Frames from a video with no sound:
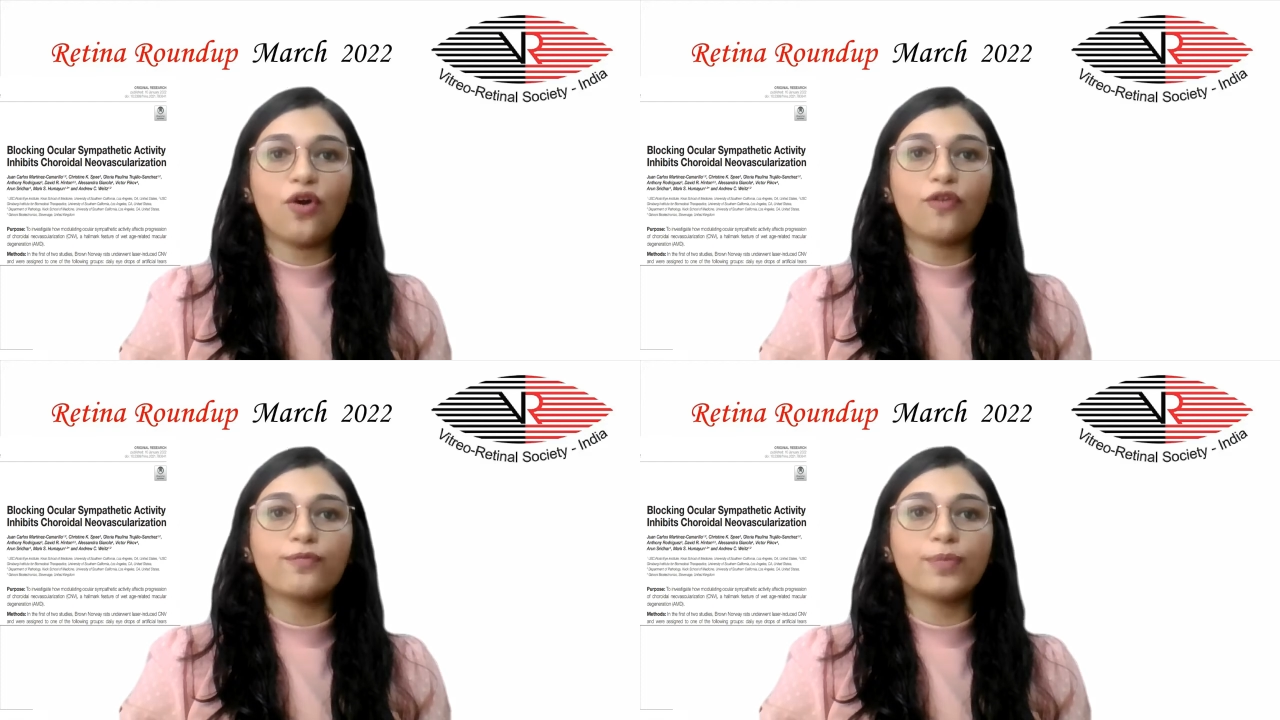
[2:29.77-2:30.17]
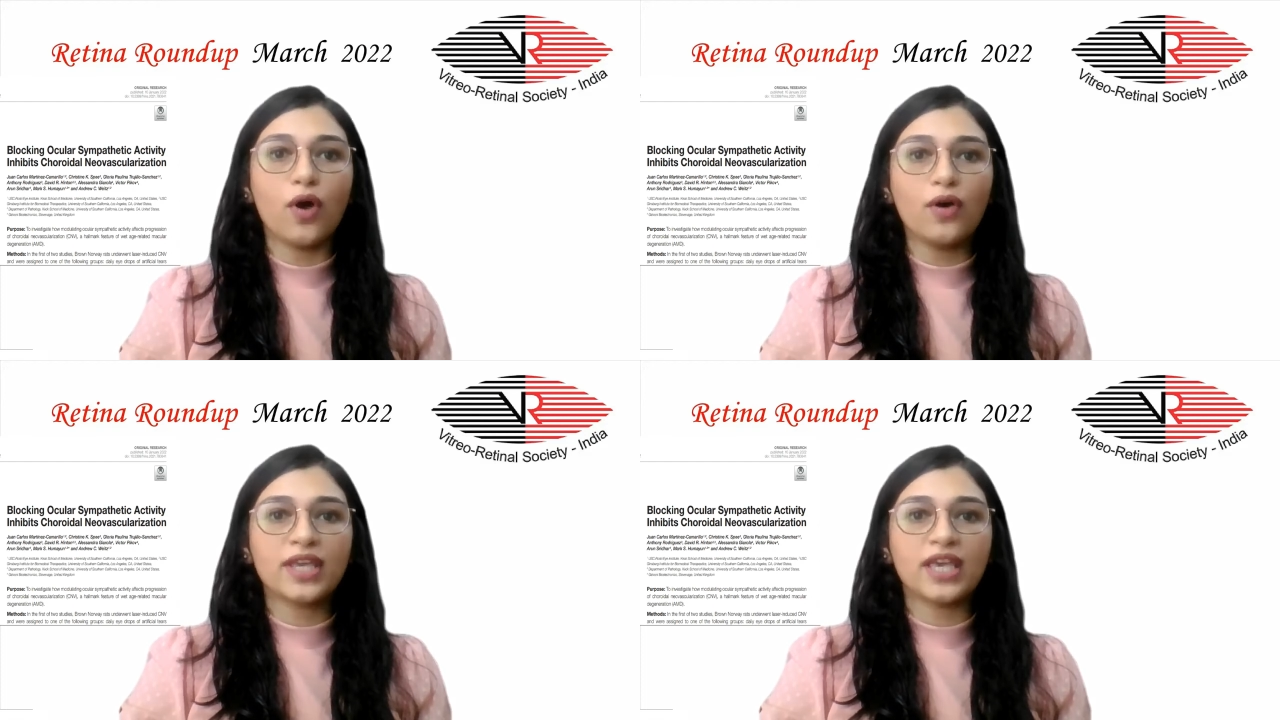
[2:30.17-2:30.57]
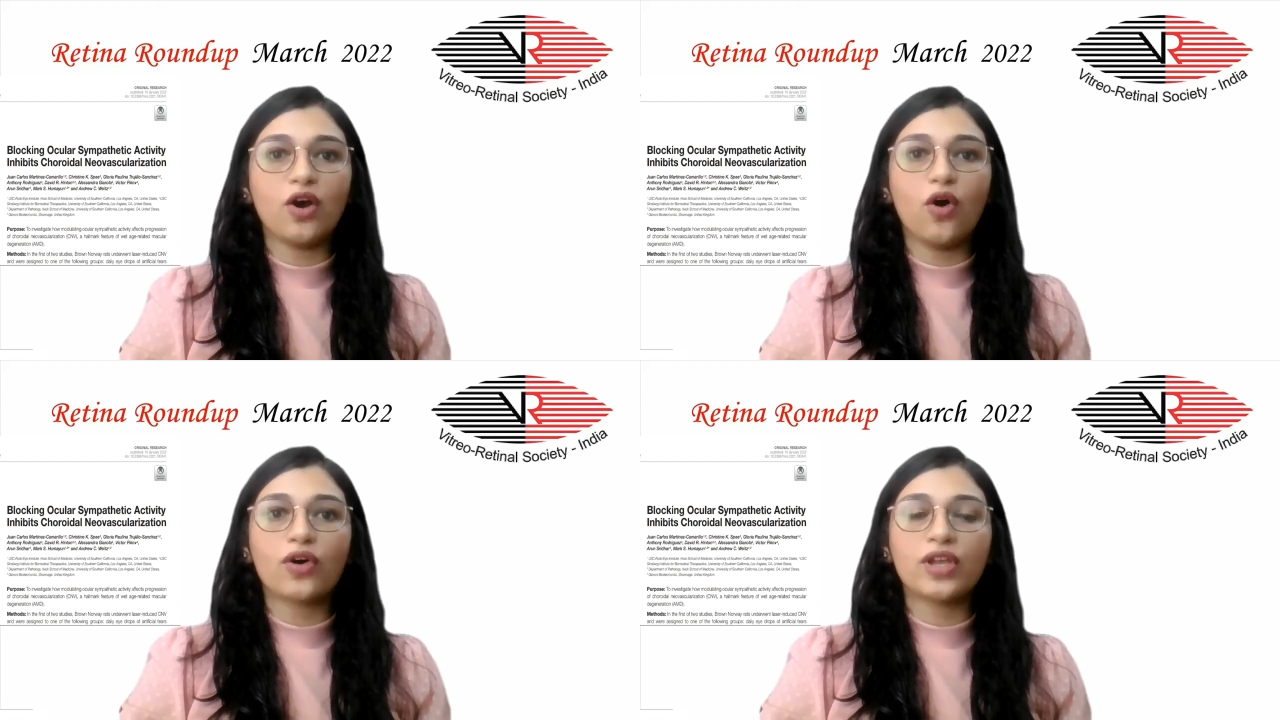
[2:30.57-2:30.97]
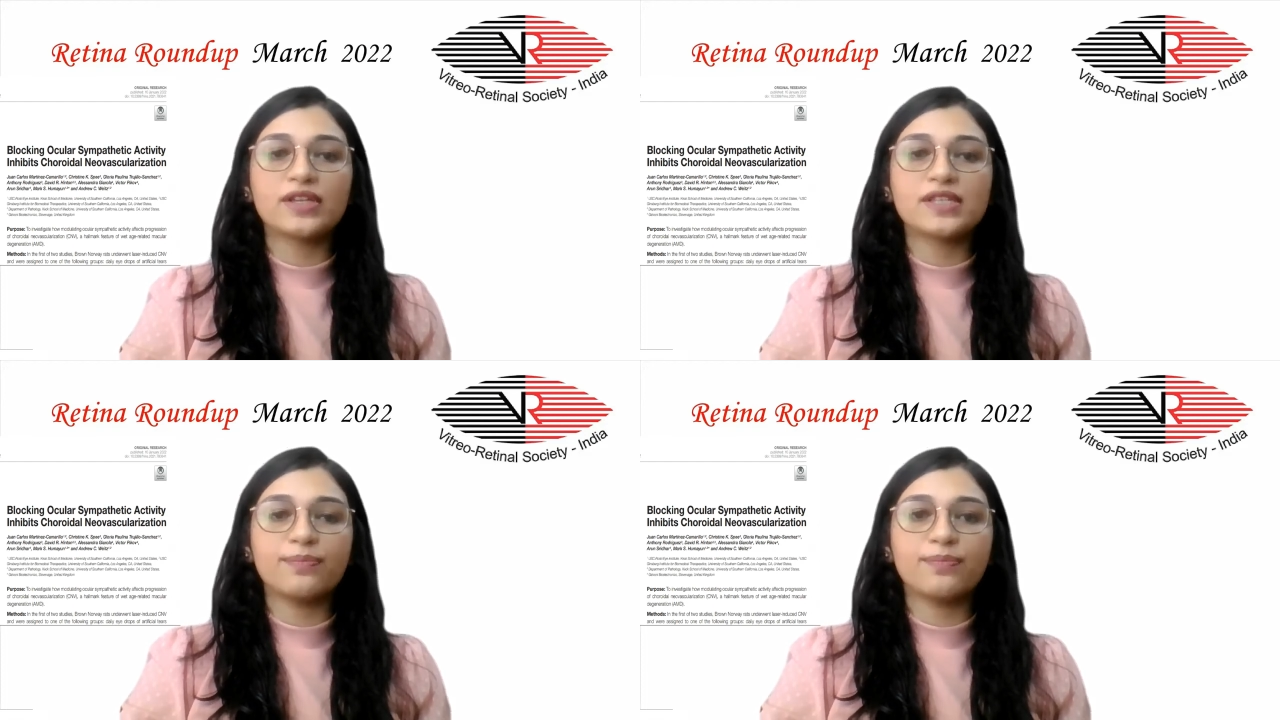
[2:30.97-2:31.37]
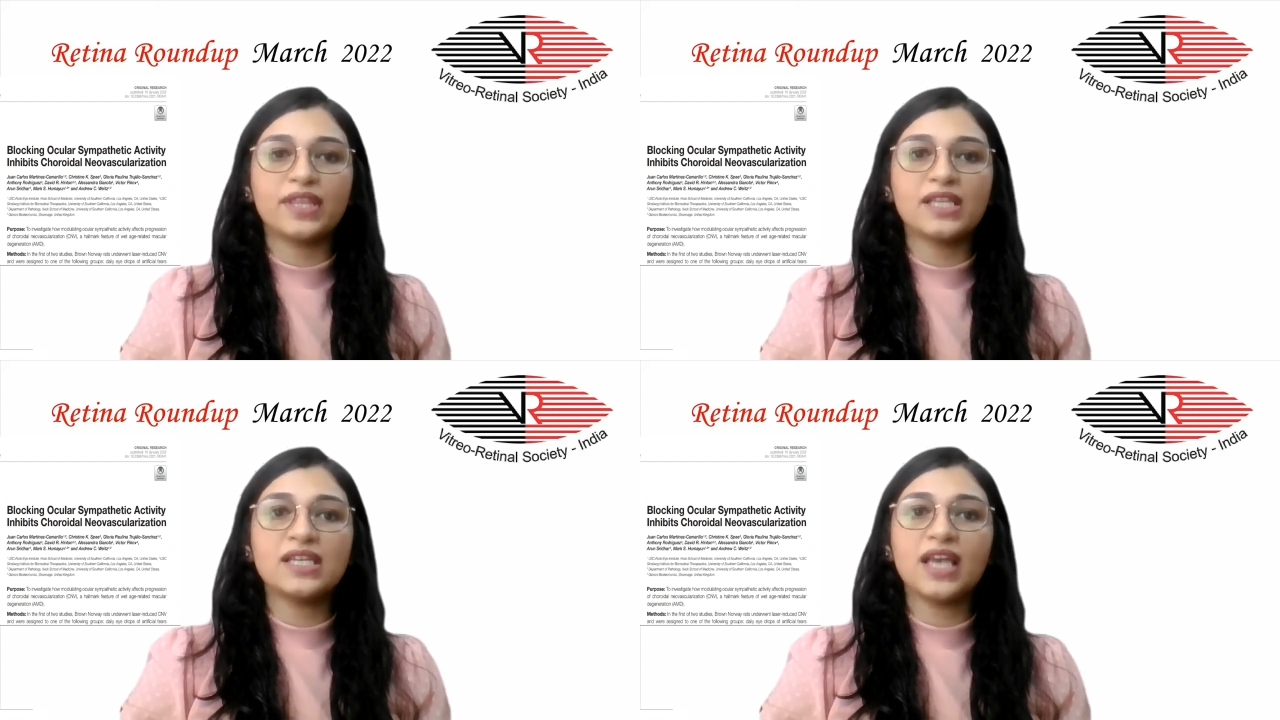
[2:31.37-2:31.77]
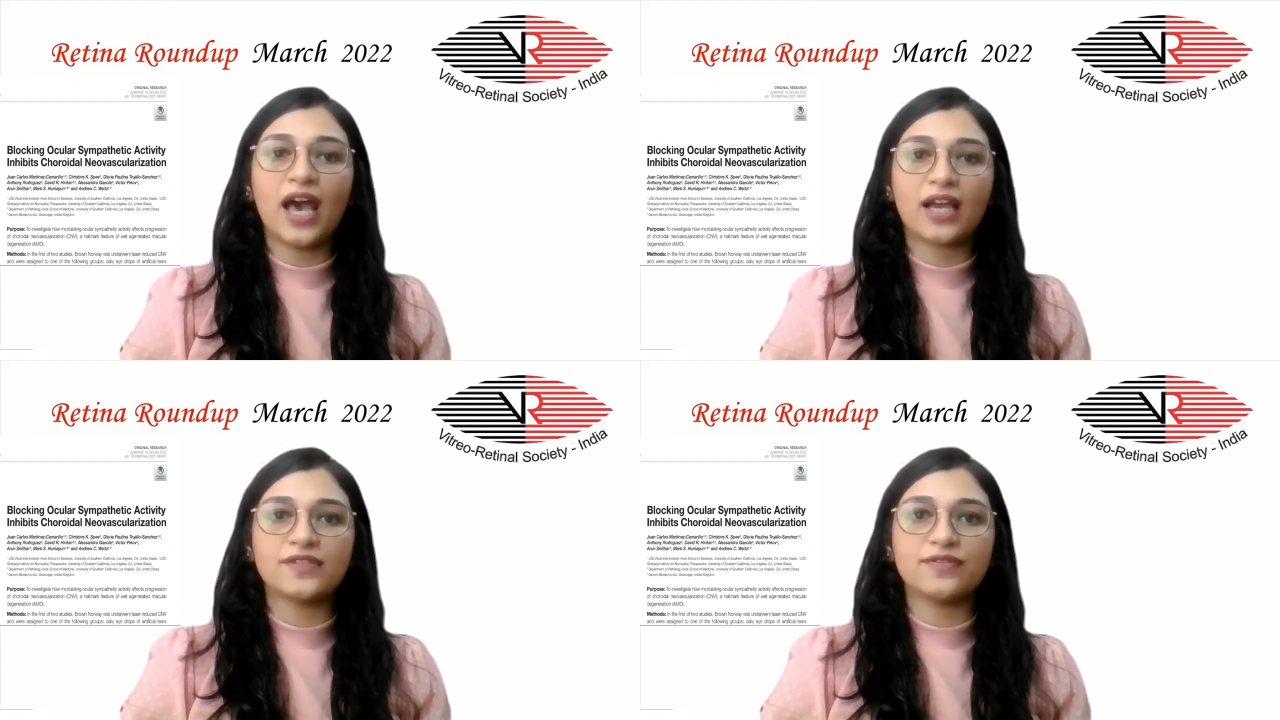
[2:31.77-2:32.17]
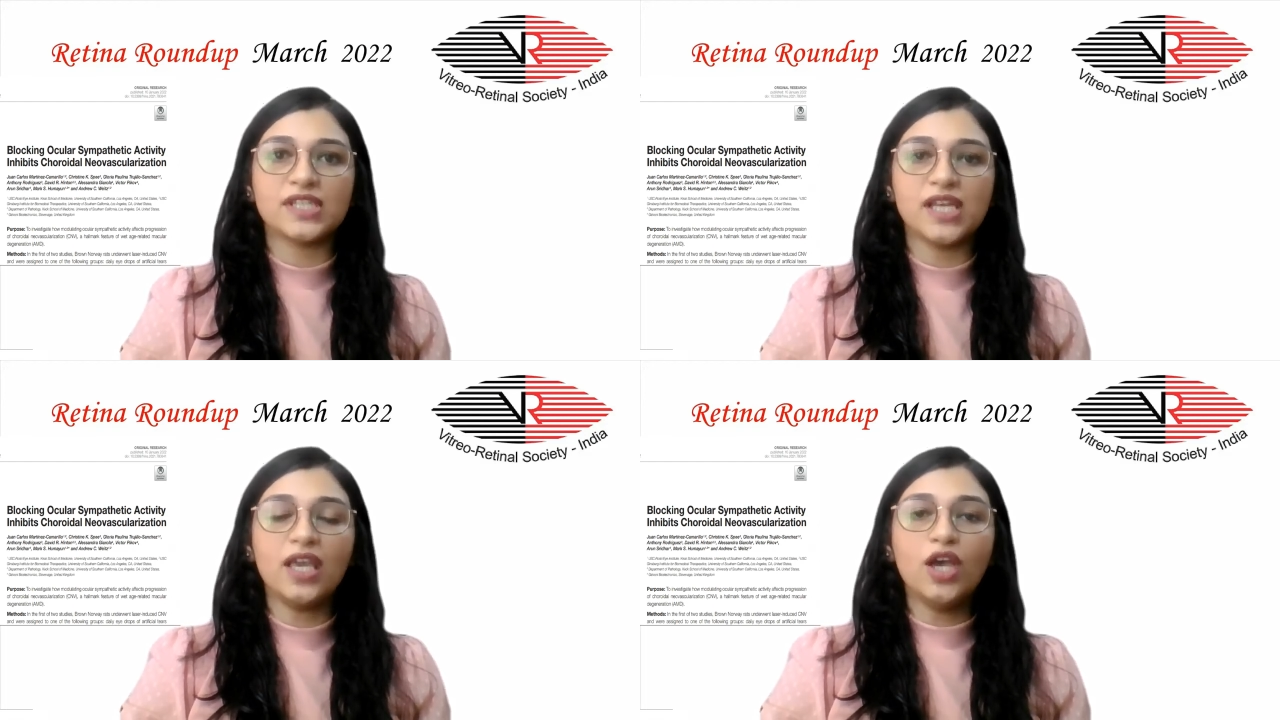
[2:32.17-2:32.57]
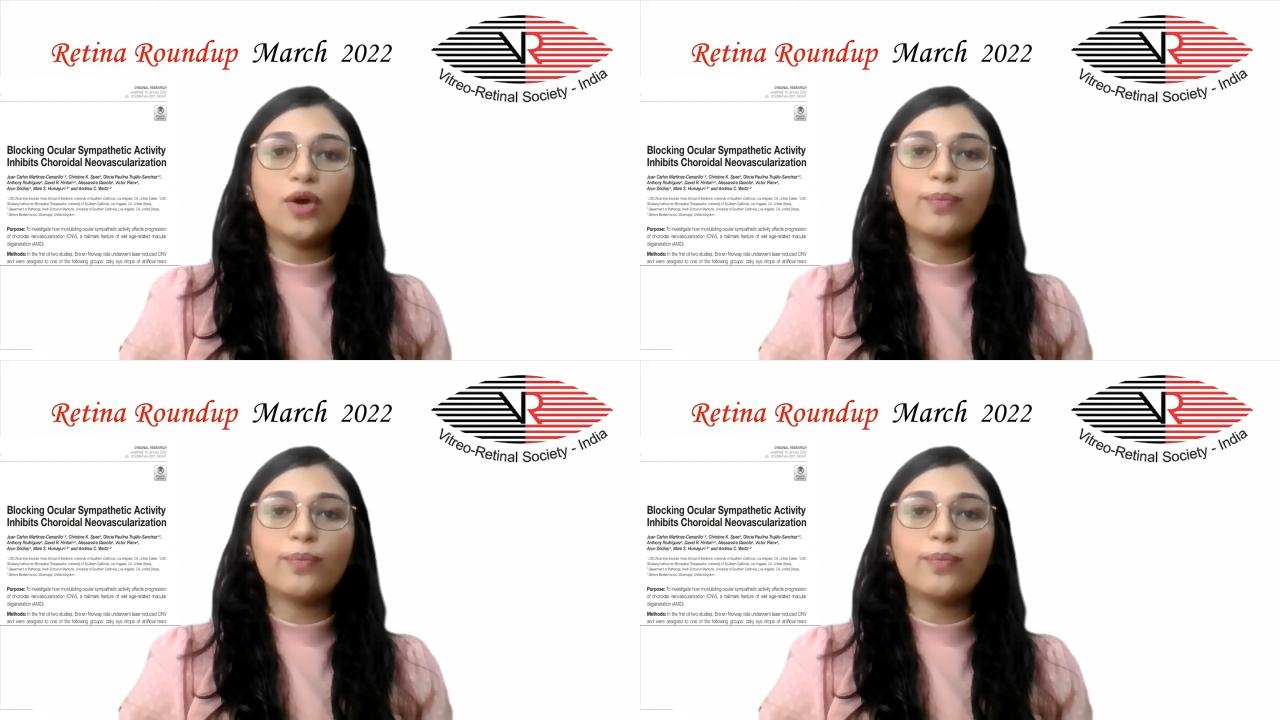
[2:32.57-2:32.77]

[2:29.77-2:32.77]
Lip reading: of blocking ocular sympathetic activity,